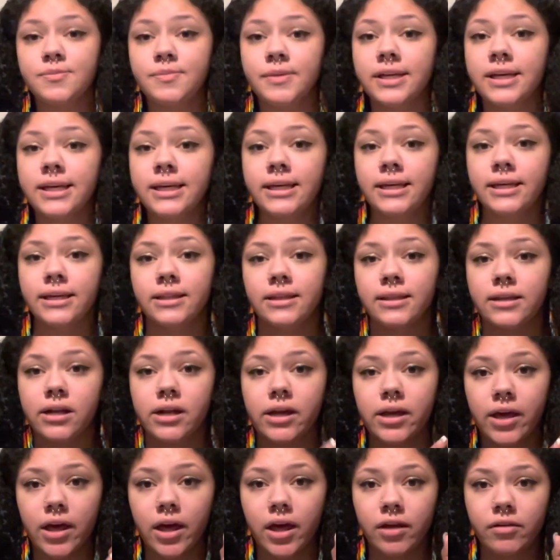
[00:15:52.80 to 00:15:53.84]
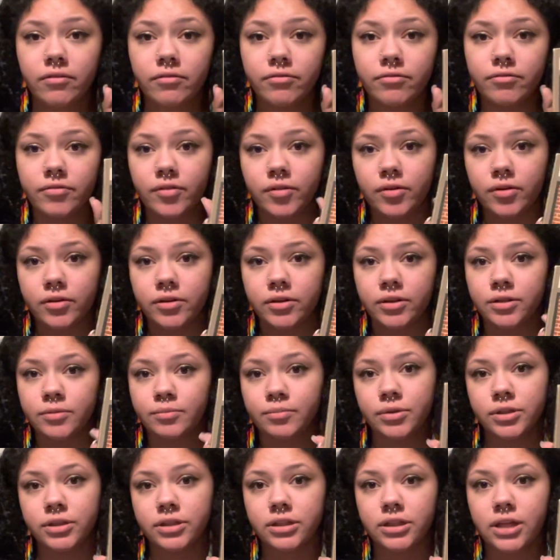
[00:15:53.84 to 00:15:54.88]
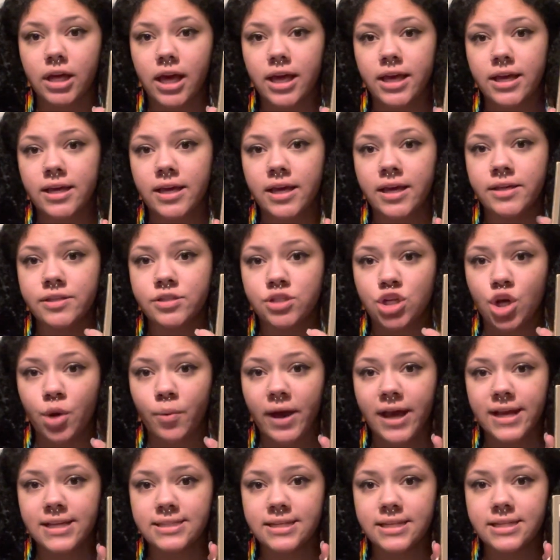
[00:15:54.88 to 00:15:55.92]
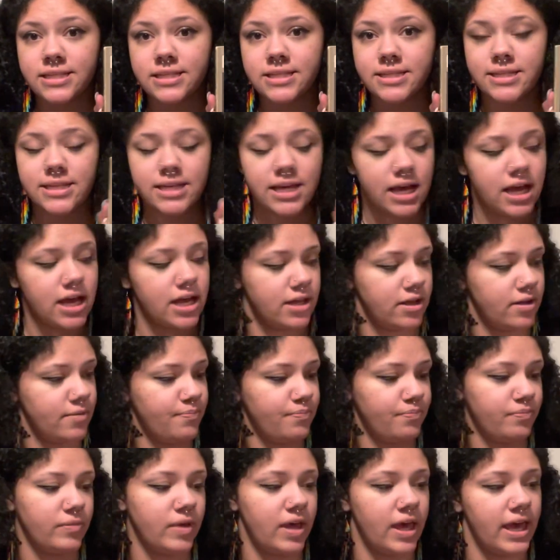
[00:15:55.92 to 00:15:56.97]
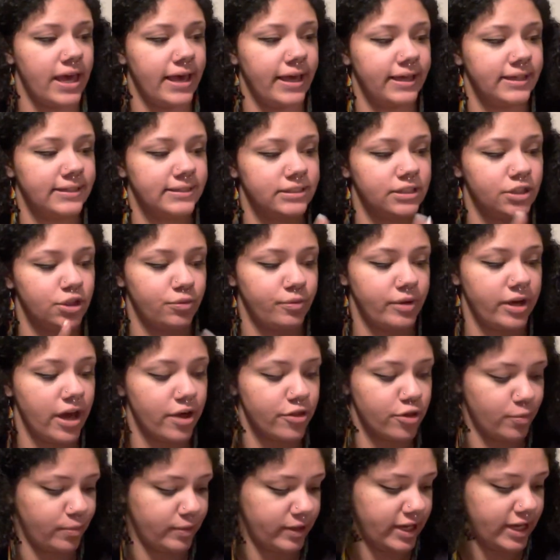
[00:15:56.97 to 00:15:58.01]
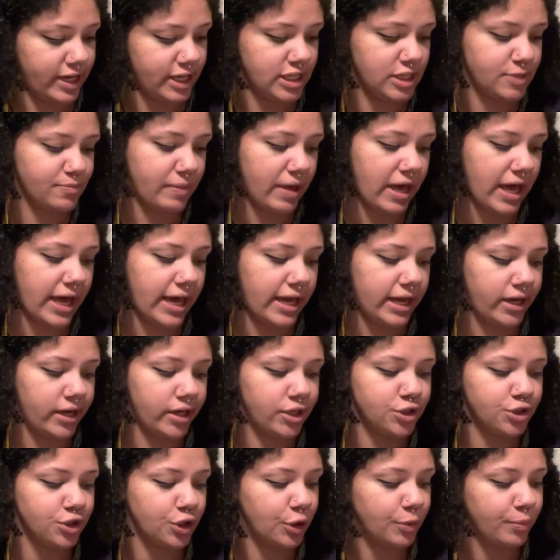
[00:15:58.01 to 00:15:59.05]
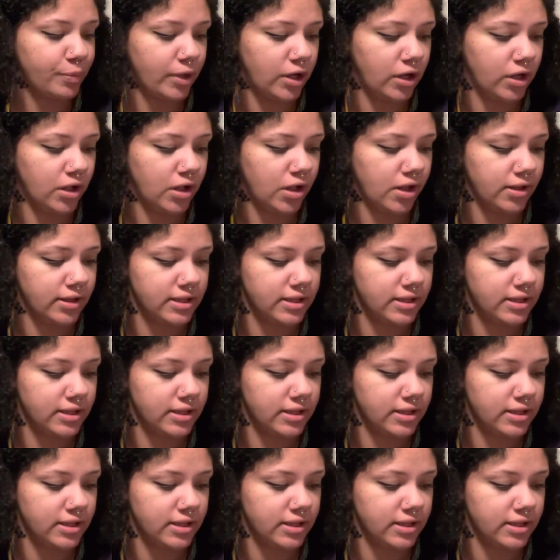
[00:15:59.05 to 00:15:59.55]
play I have, or book, is No Exit, and 3 other plays by Jean-Paul